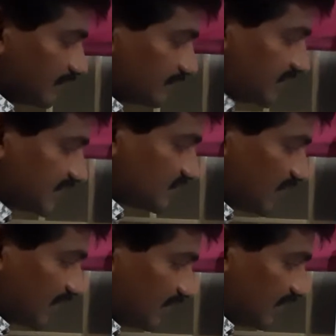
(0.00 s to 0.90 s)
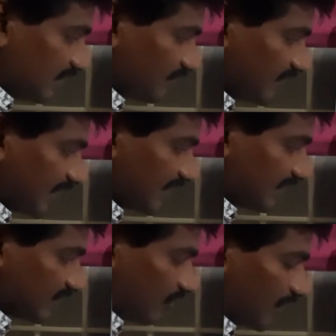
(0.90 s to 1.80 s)
This one we
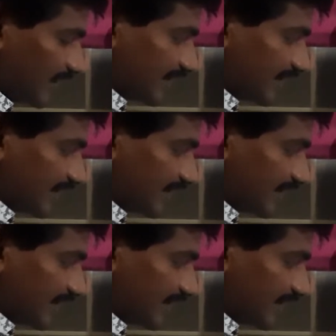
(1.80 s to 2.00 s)
can call it